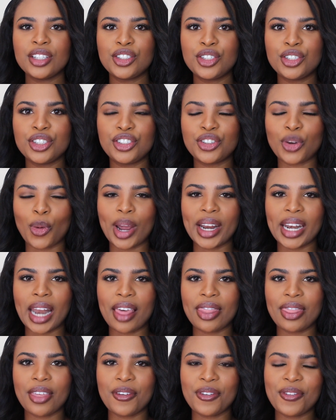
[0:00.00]
to join
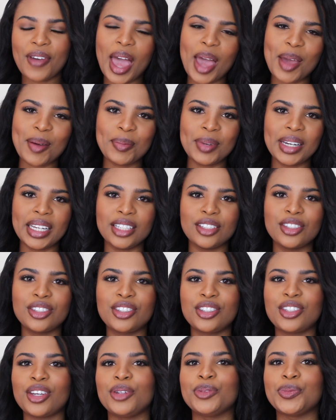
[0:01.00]
the family.
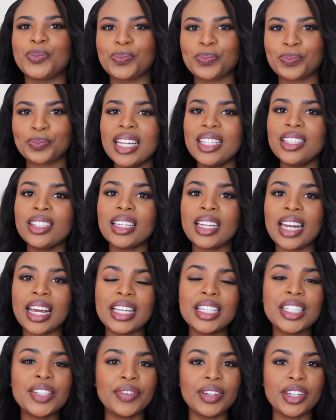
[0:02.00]
So in
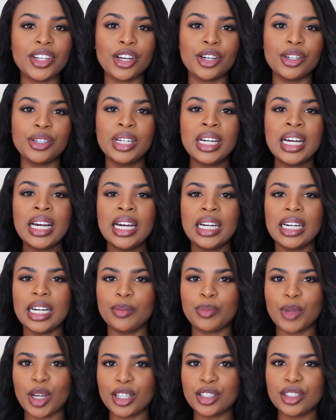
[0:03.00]
today's video,
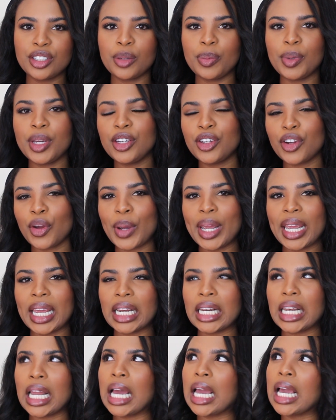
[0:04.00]
I'm going to be
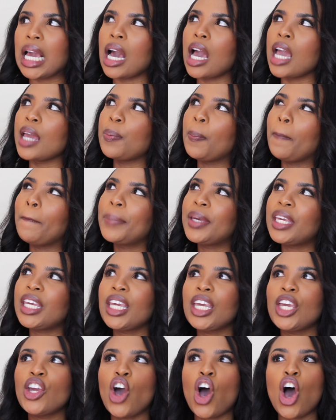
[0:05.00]
doing like a
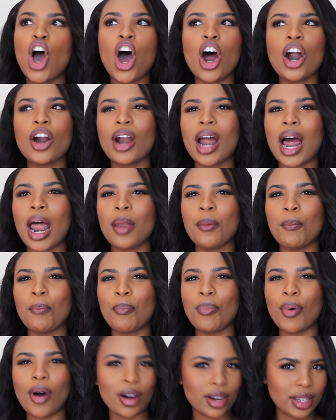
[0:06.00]
PR
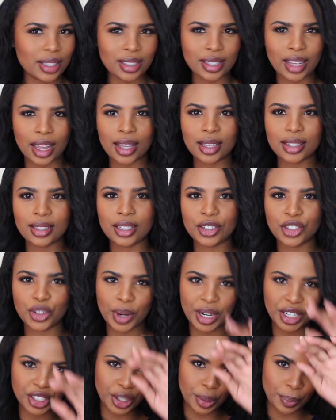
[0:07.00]
unboxing
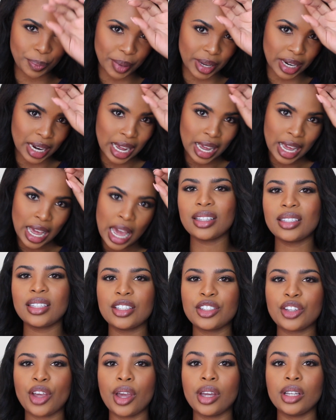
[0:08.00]
situation, but this
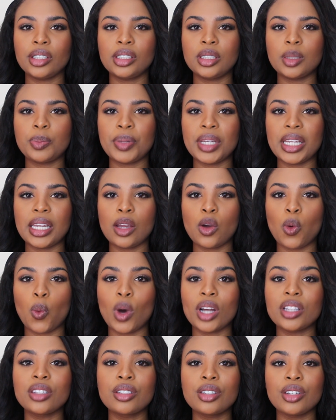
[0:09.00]
is going to be
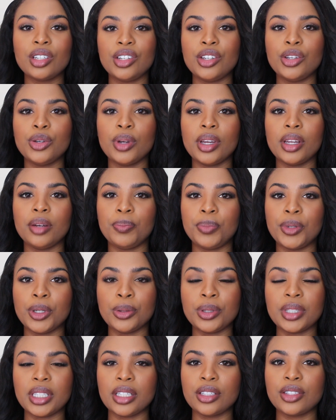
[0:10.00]
what's new in
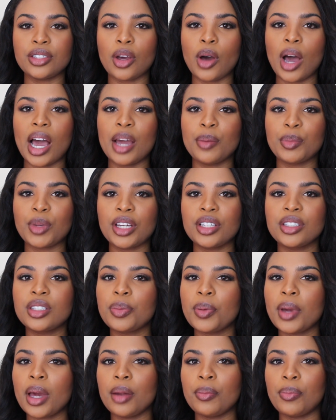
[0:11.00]
beauty. So I'm going
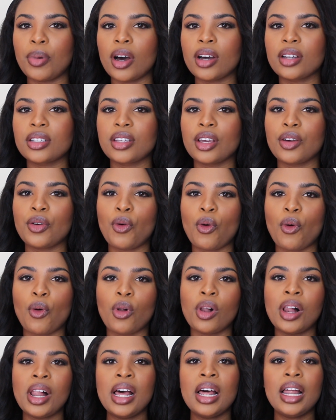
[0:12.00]
to be unboxing
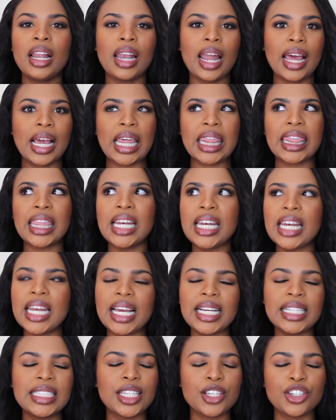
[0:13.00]
all like the
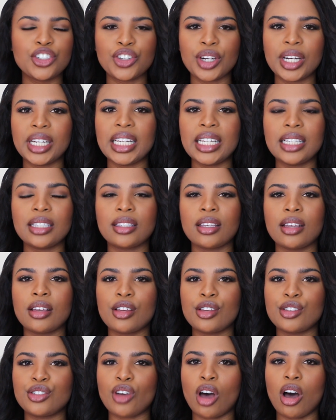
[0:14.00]
latest
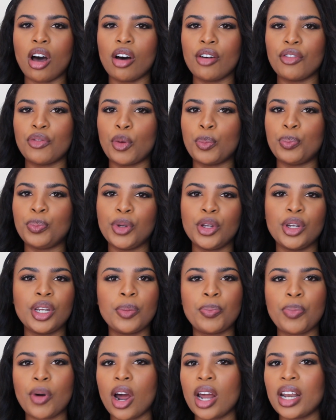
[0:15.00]
releases of
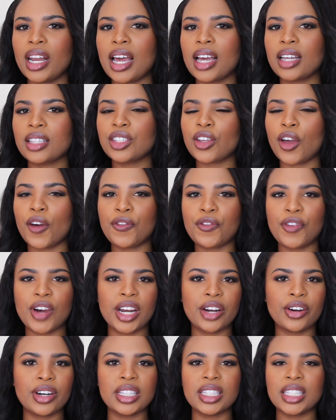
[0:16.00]
beauty products,
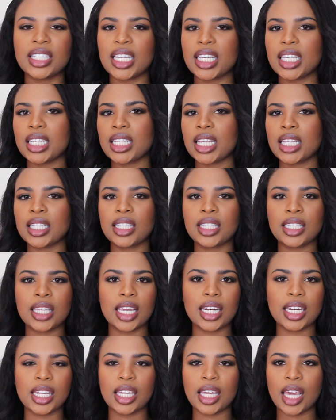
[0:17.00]
fragrances,
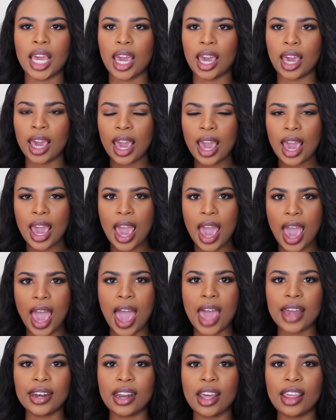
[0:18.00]
skincare,
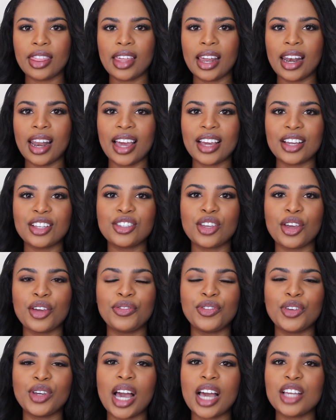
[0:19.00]
and the like. So
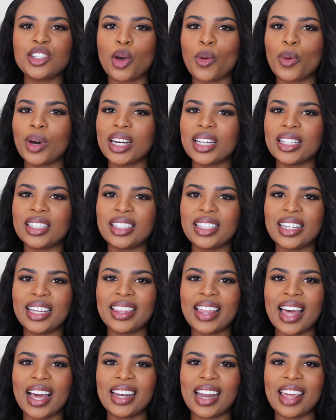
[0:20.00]
if you guys want to see
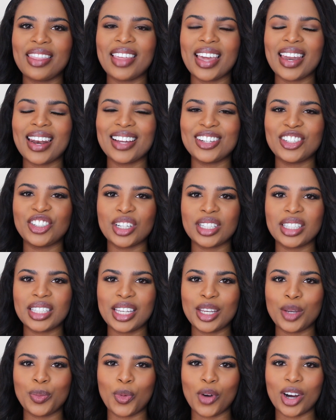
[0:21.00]
that, then just
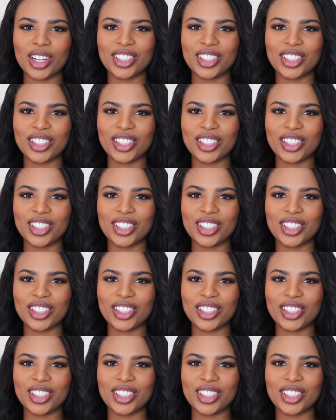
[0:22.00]
keep